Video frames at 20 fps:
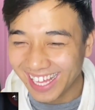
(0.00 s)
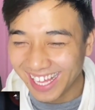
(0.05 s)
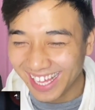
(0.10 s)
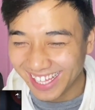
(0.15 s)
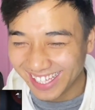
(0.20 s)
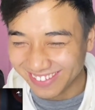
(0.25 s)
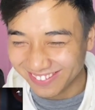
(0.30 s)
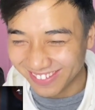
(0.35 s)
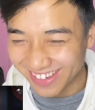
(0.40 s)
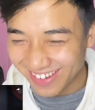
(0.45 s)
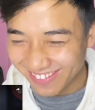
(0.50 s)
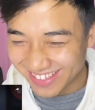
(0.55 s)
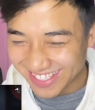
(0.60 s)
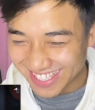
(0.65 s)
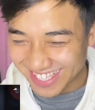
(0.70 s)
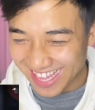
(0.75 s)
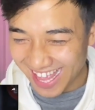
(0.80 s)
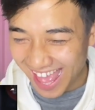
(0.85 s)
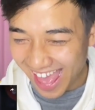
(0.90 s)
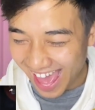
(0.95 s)
What was
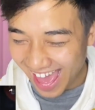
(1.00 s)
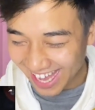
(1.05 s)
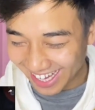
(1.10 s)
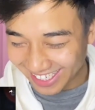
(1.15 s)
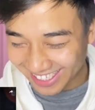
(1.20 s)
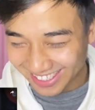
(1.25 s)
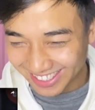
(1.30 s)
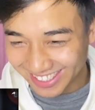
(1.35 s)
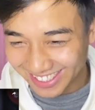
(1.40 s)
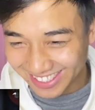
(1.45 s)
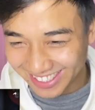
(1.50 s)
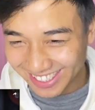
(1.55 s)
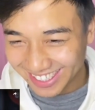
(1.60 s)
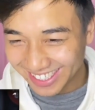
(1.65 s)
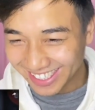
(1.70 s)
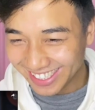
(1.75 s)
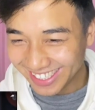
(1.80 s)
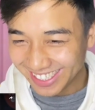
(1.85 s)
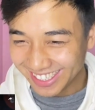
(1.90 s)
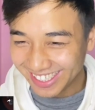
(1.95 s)
that?
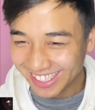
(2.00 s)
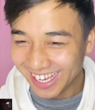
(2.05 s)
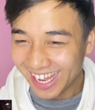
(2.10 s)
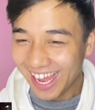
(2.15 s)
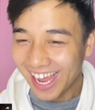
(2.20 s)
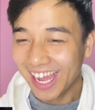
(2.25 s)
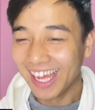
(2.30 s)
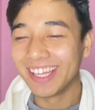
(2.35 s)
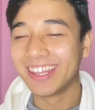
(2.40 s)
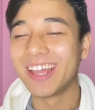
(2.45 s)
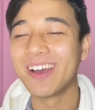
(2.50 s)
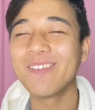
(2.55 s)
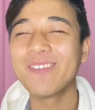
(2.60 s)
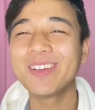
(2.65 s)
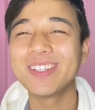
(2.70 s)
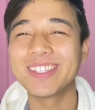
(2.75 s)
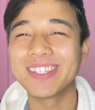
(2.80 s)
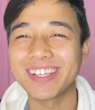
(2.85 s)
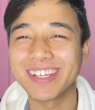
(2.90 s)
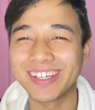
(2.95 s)
That
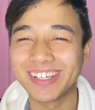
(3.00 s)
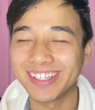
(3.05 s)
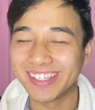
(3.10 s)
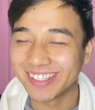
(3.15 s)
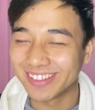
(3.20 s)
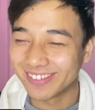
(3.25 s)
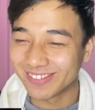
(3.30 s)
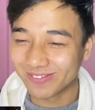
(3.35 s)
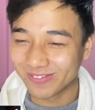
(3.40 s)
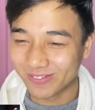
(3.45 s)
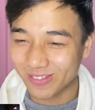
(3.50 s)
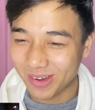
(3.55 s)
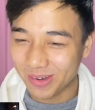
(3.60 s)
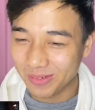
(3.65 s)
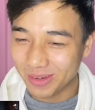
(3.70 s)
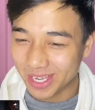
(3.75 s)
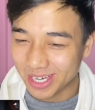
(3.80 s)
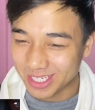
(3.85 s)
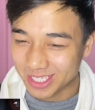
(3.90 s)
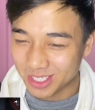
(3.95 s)
was a very
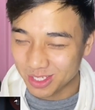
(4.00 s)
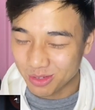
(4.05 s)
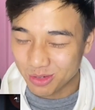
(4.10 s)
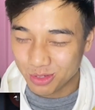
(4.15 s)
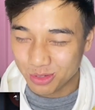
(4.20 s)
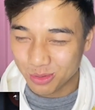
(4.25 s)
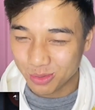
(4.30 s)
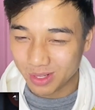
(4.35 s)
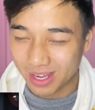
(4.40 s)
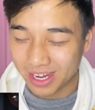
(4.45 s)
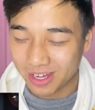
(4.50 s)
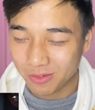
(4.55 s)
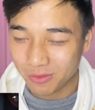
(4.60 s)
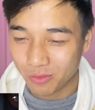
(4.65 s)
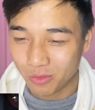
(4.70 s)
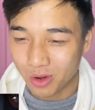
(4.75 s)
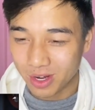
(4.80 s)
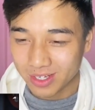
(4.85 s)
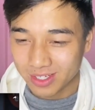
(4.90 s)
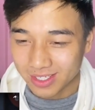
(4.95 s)
unusual kind of
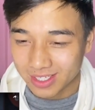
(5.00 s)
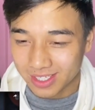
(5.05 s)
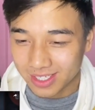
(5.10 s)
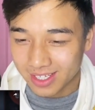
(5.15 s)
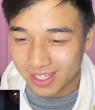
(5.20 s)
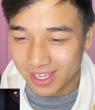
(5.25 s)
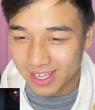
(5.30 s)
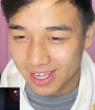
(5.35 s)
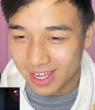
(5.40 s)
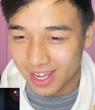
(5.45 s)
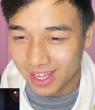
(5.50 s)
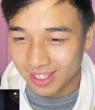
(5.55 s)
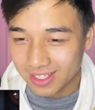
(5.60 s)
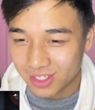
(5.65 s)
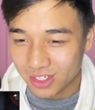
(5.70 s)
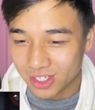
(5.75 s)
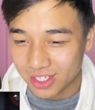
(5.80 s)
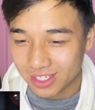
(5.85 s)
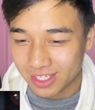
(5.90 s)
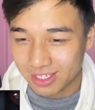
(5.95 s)
run
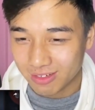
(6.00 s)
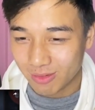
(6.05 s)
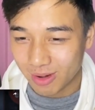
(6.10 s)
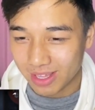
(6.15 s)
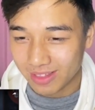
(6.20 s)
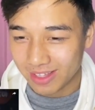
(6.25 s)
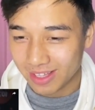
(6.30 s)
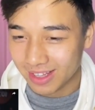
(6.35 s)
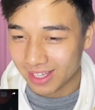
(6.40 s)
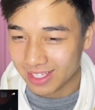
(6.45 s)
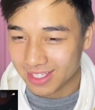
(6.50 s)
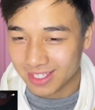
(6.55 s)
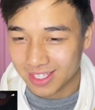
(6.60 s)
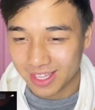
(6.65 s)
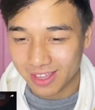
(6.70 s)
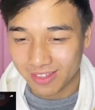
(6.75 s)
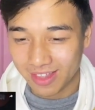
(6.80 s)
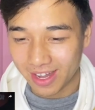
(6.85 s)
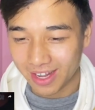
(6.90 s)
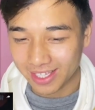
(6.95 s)
she did right there. Let's hear
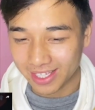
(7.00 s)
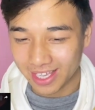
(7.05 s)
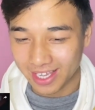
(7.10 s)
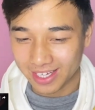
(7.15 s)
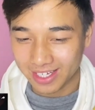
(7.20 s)
that again.